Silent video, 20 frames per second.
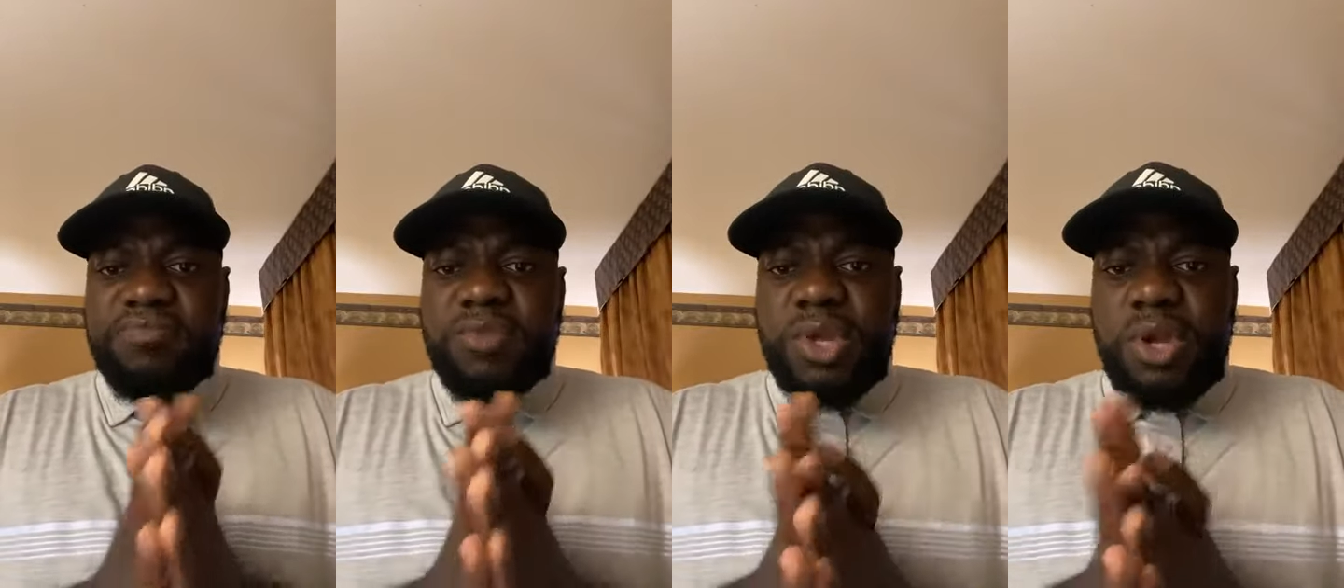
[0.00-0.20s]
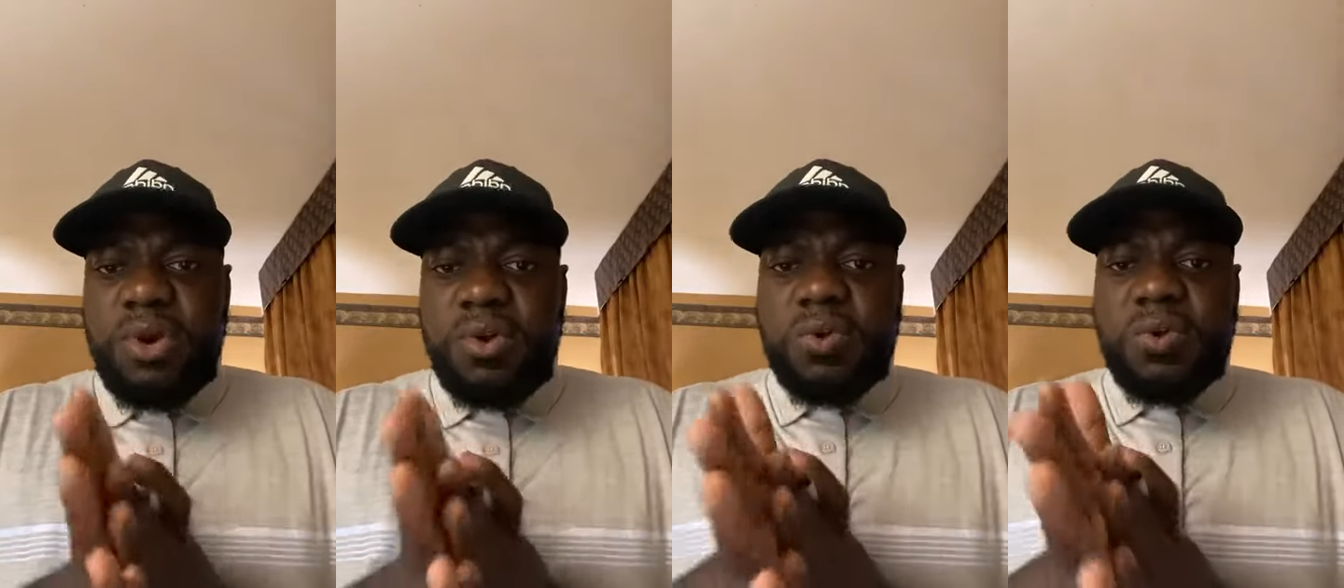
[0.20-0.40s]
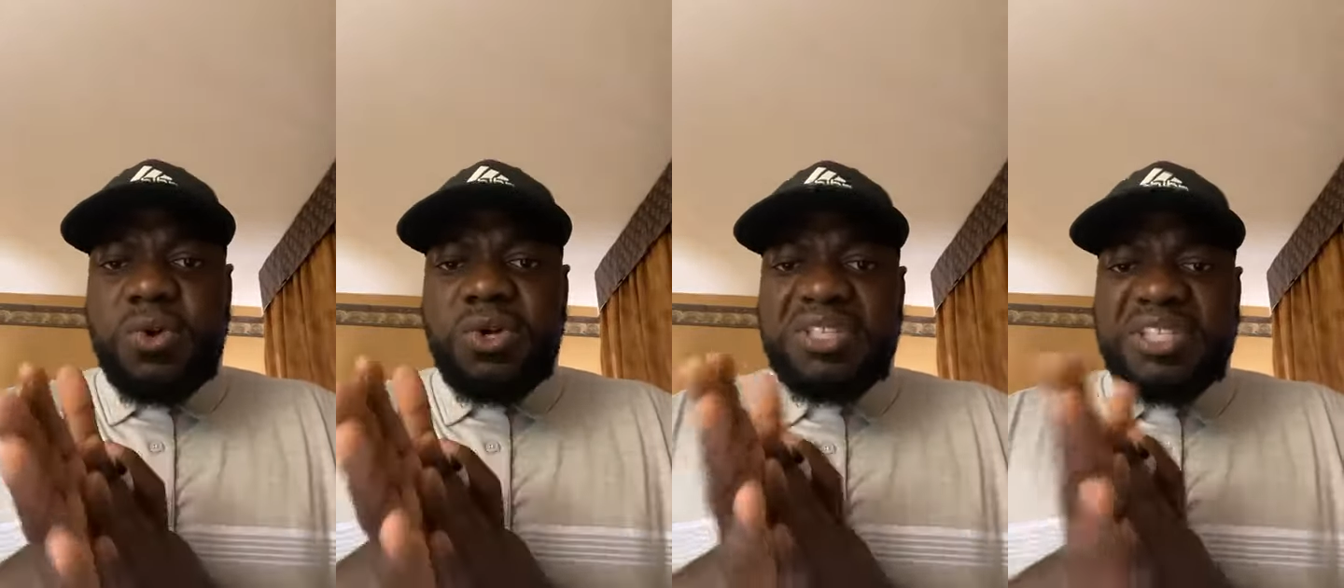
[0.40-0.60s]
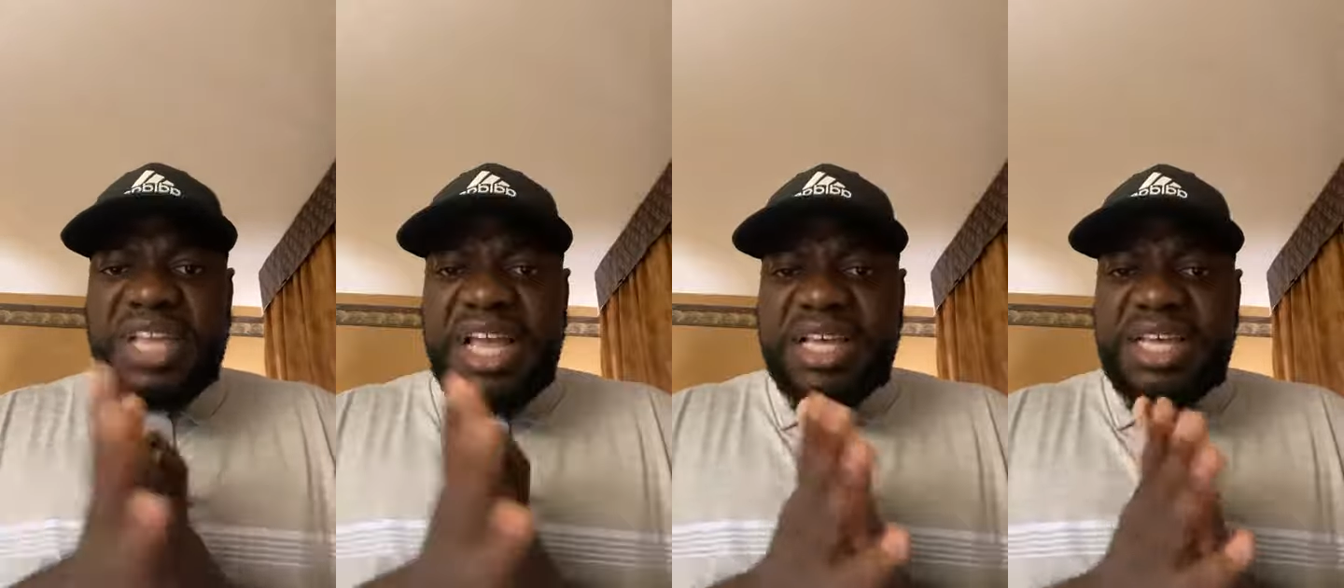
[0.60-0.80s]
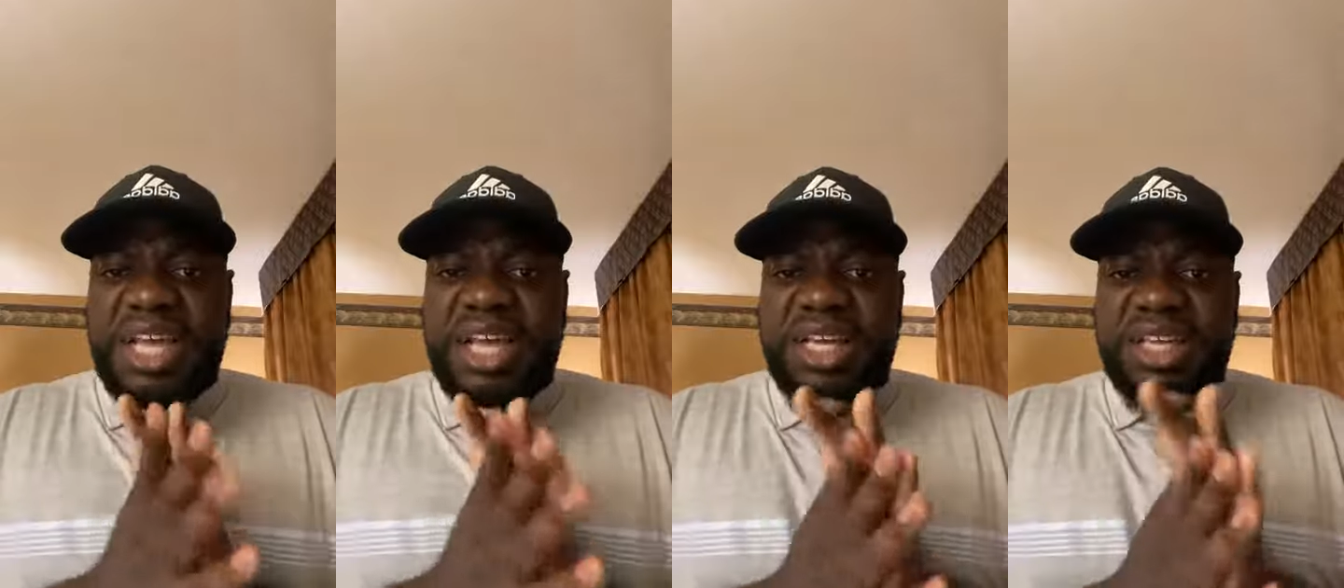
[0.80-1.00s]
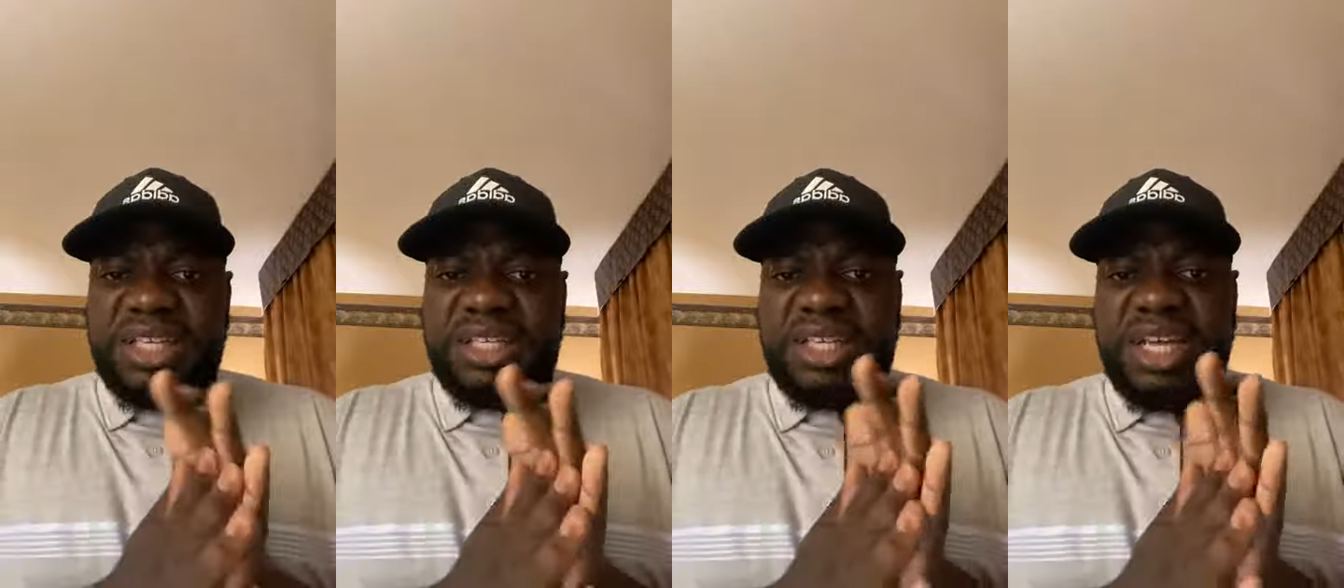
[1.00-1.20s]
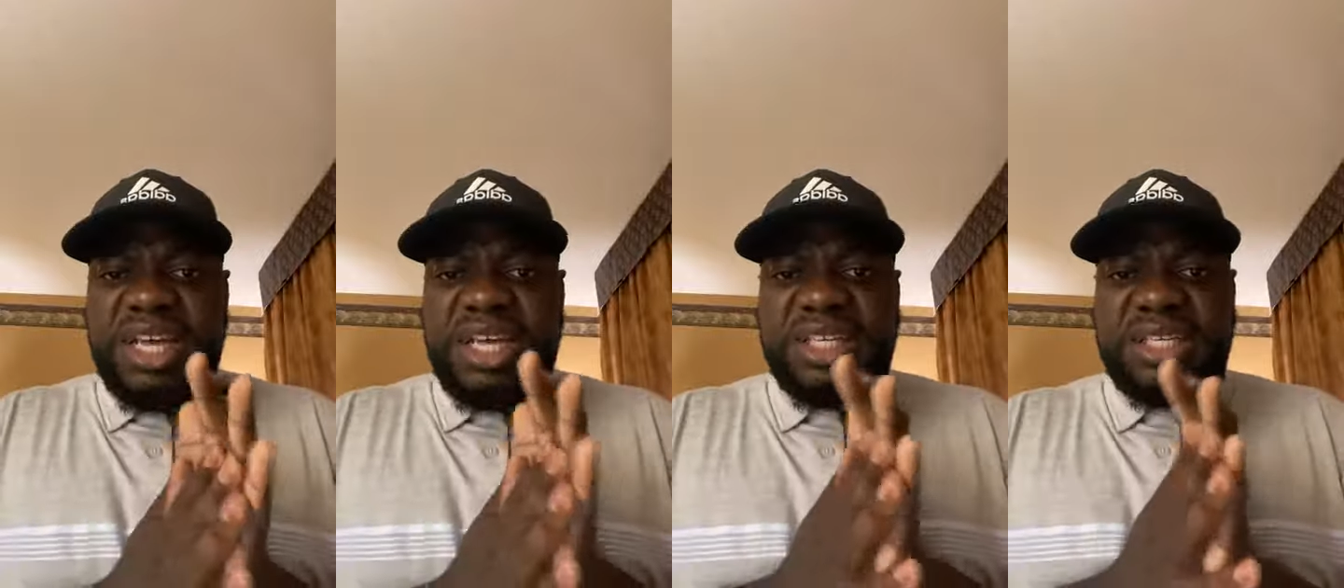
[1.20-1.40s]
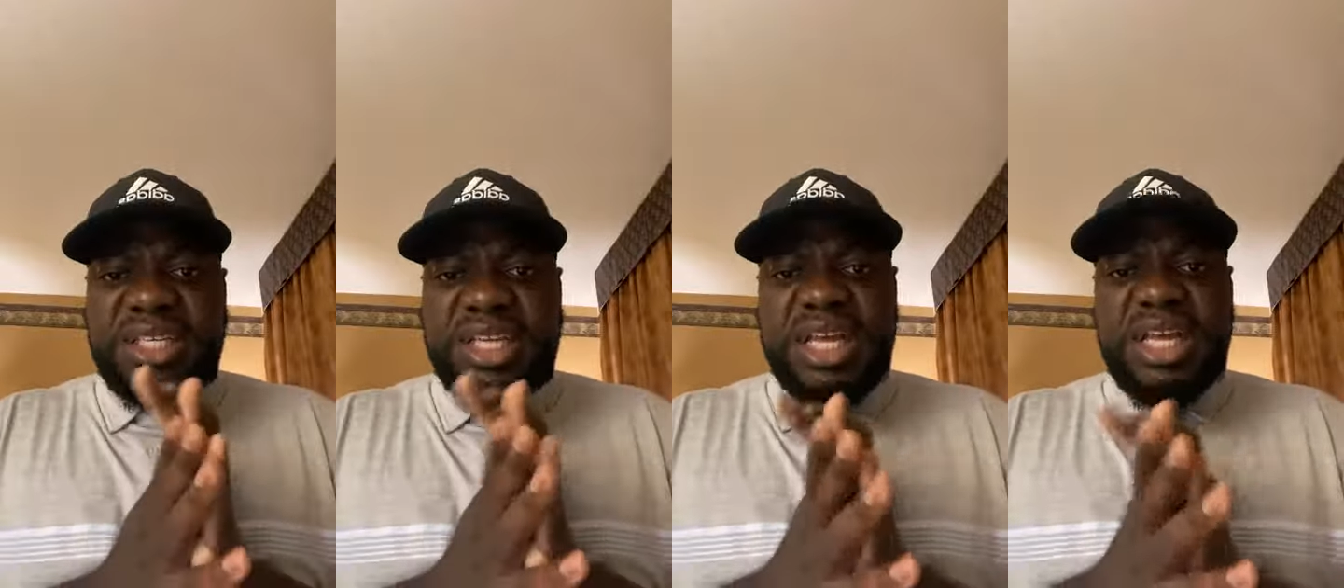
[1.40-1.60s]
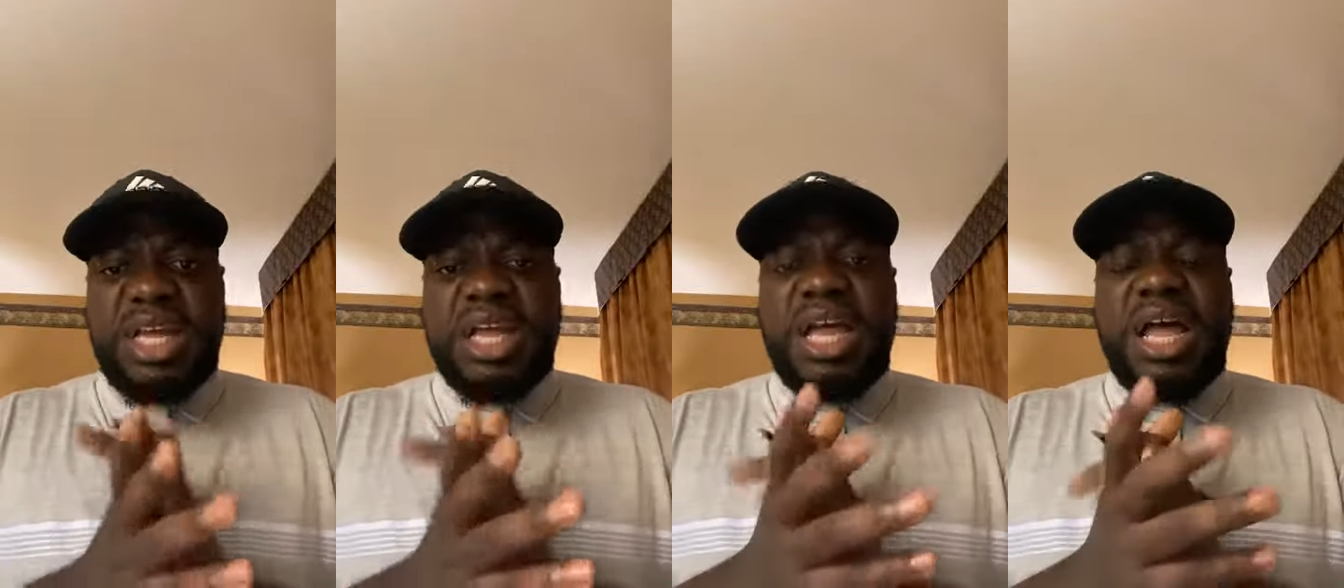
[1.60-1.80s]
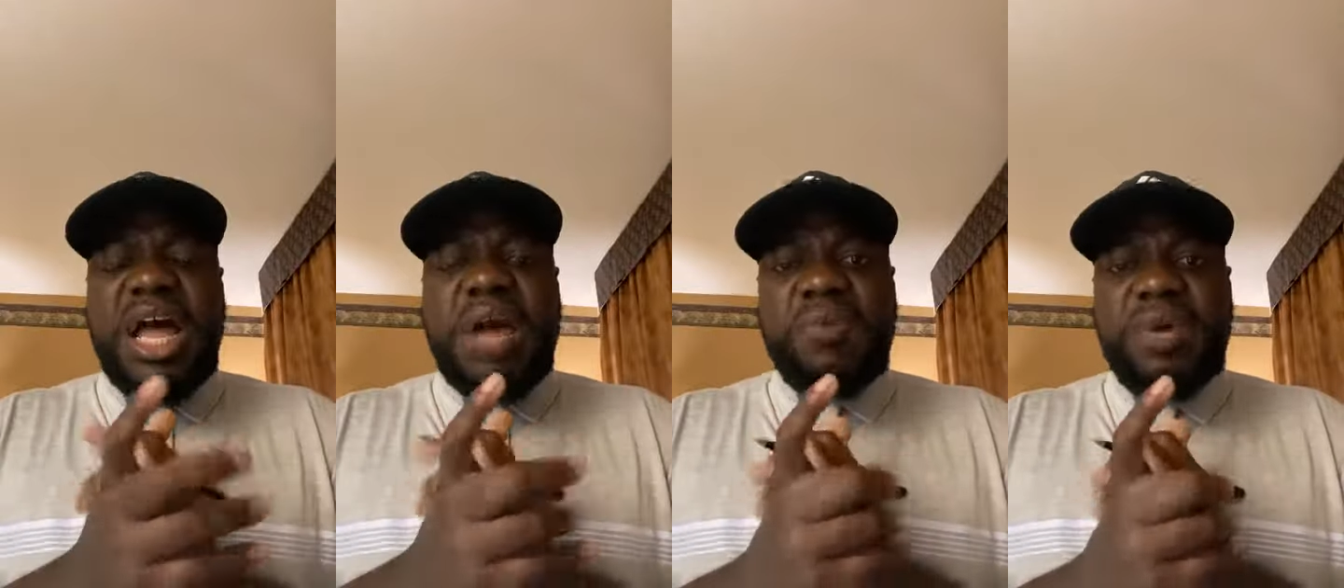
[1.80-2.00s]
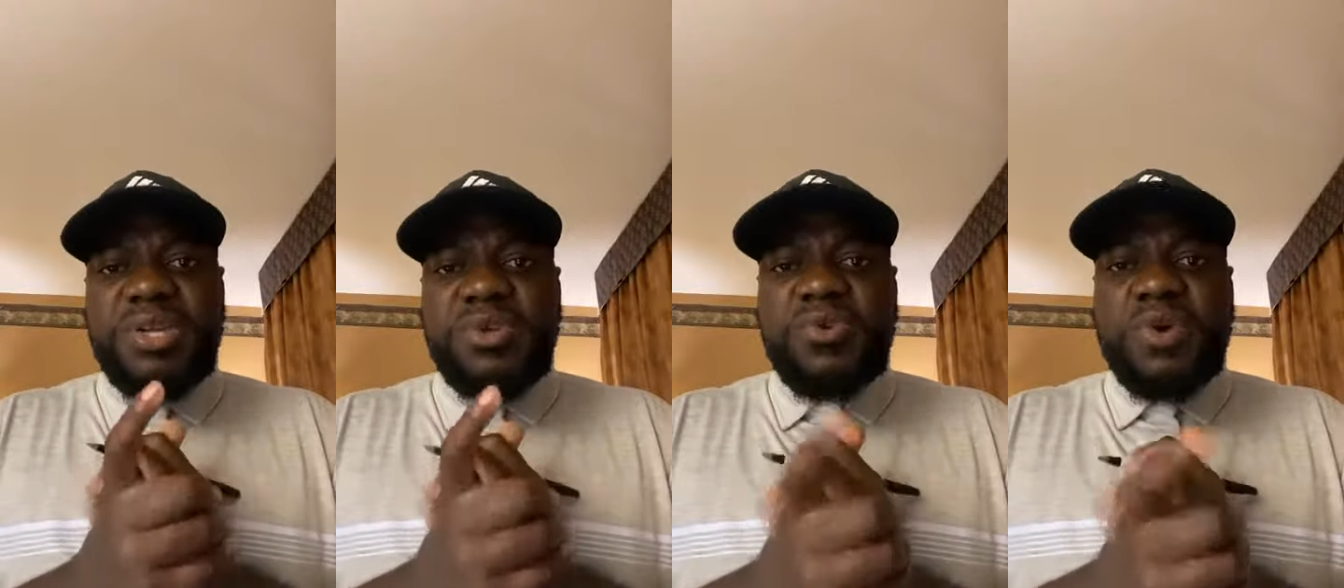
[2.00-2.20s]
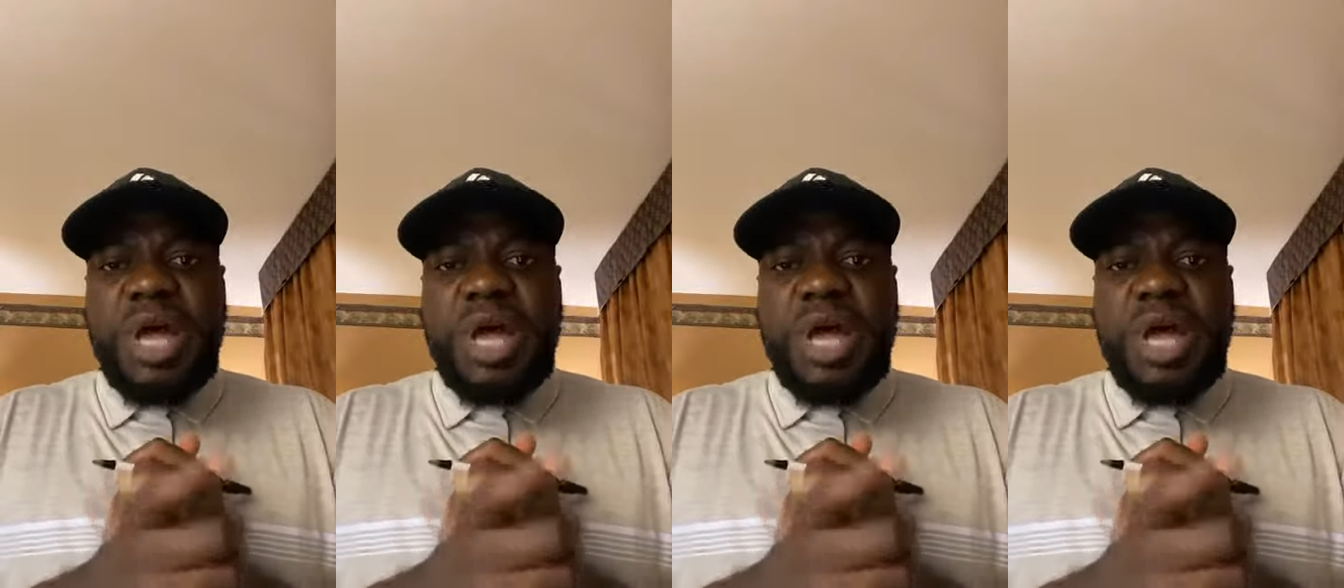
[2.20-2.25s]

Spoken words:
Osage is how are you?